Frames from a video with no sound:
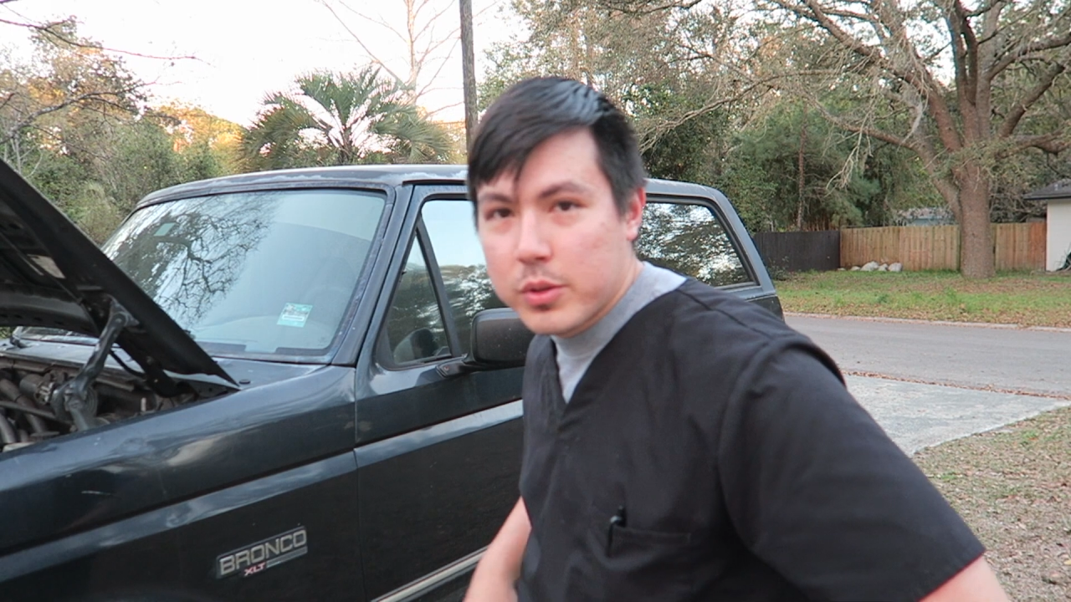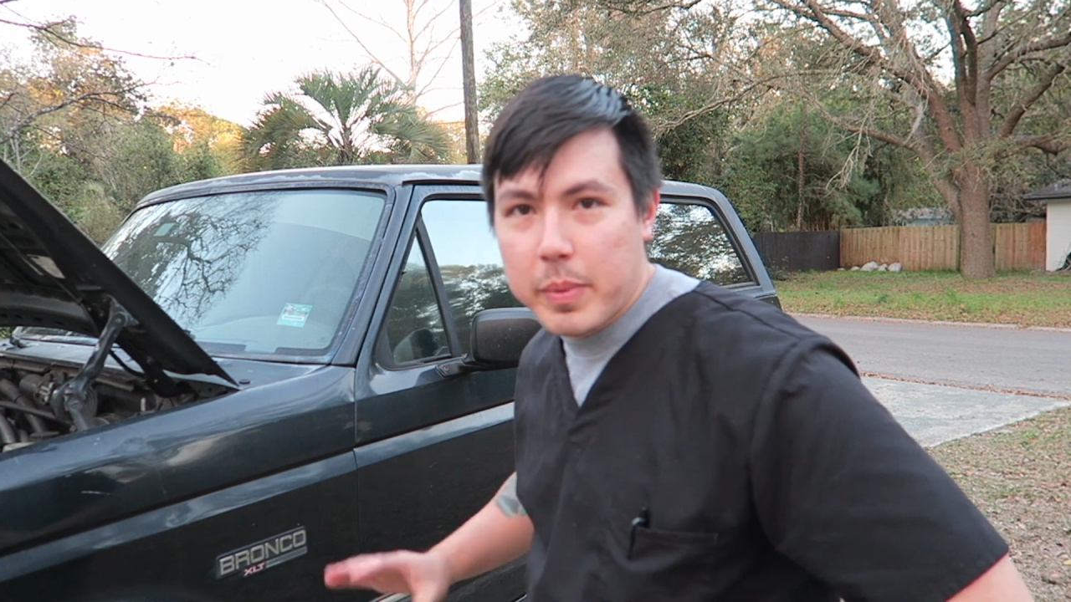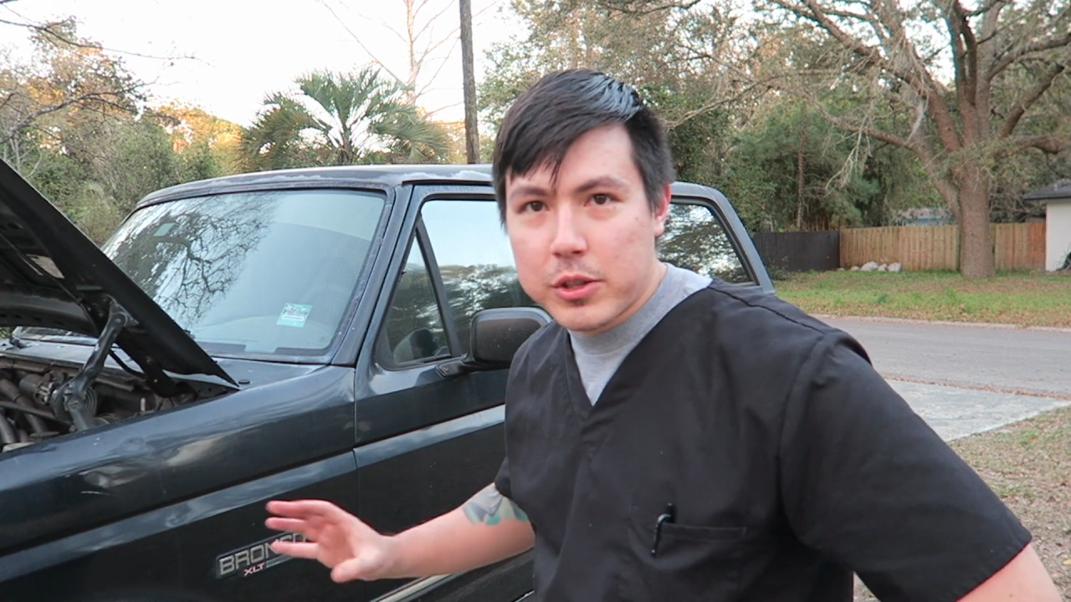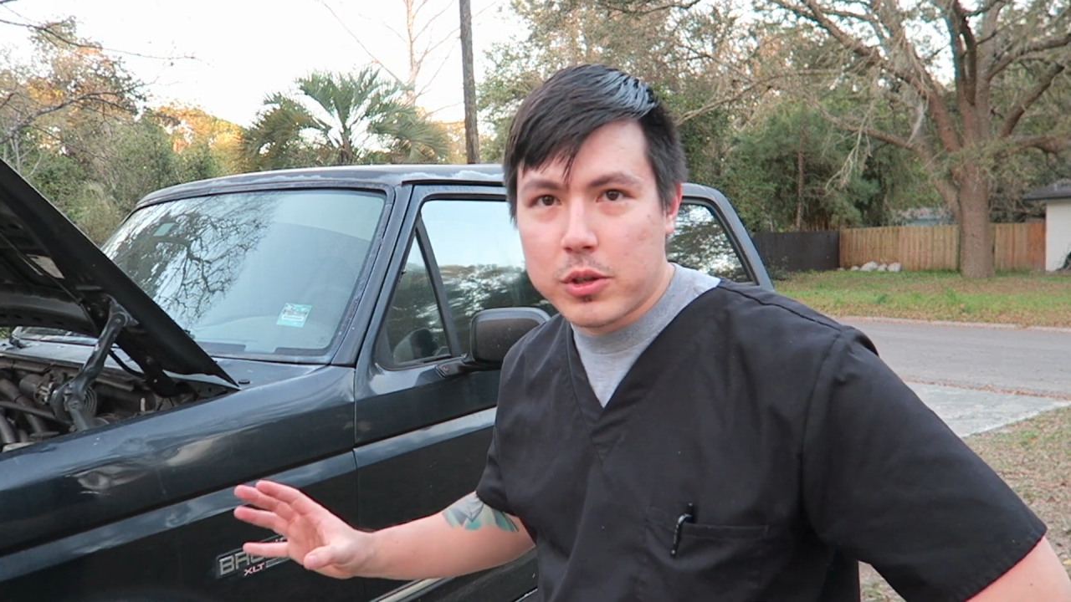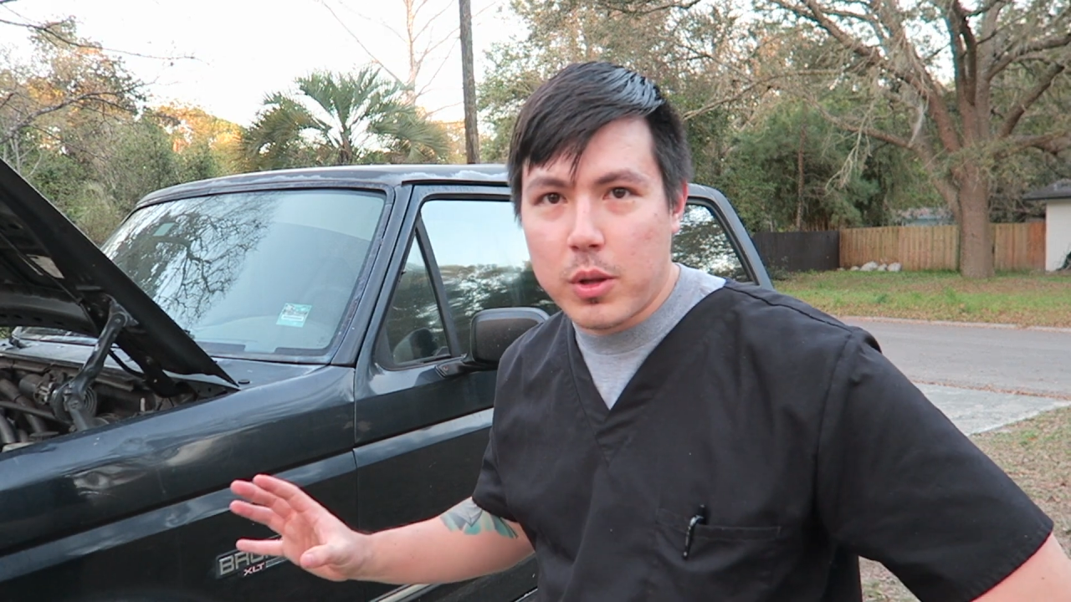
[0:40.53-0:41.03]

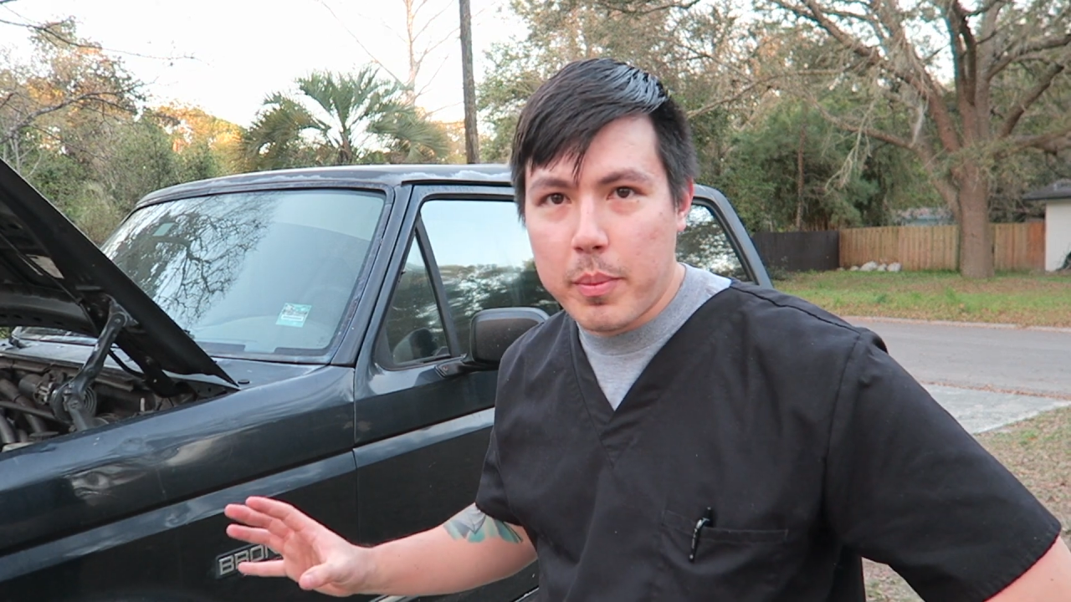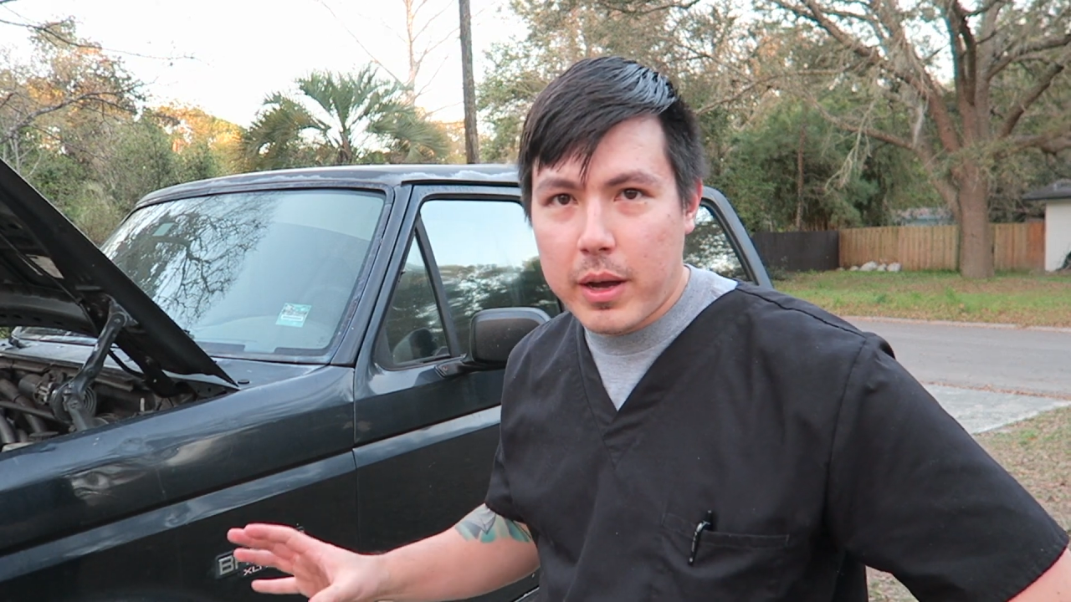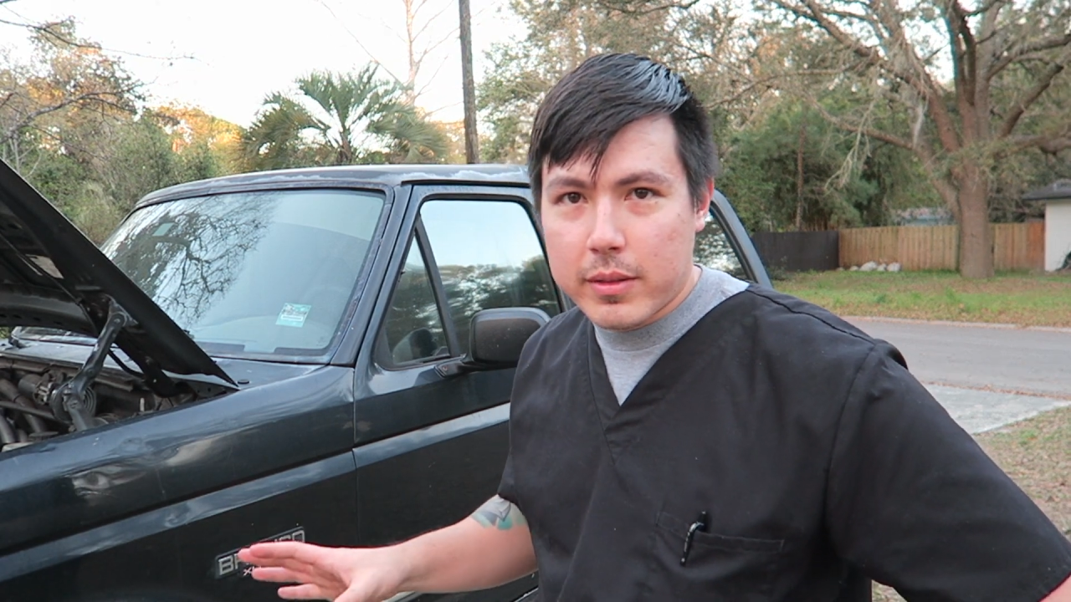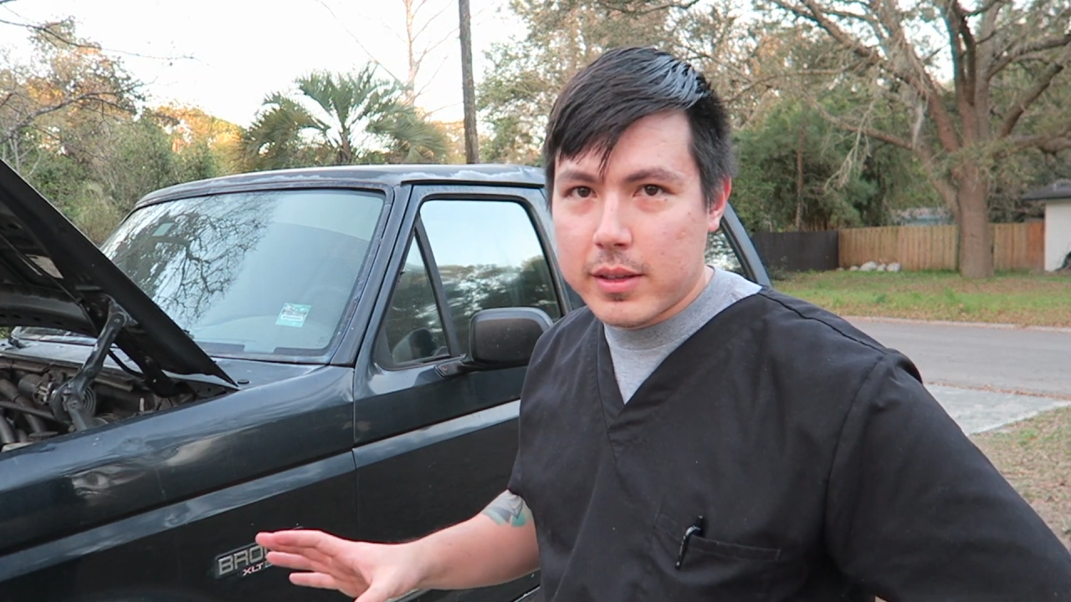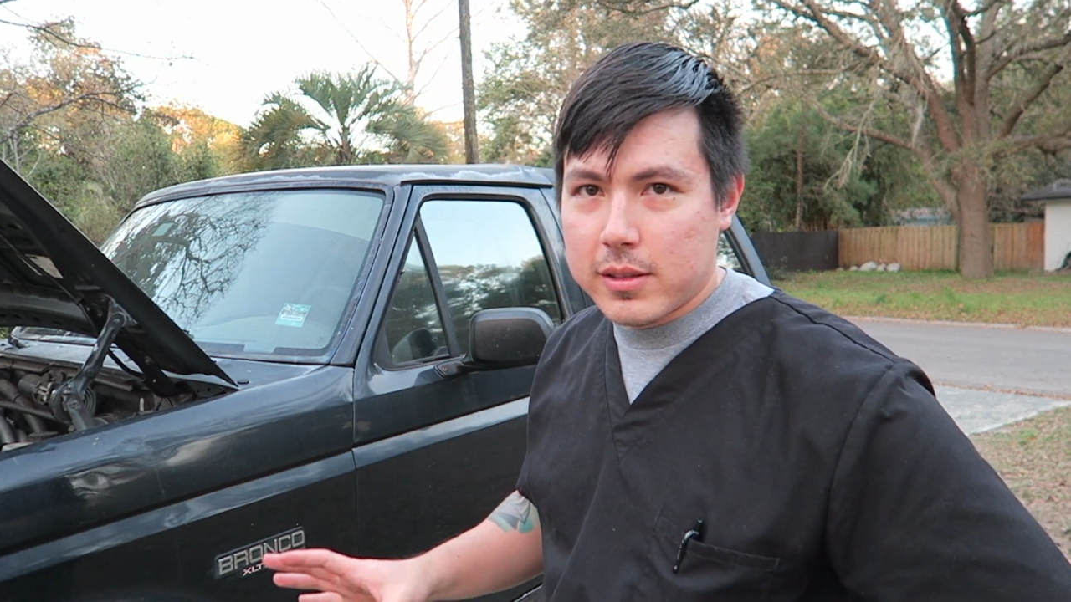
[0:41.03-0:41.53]
special about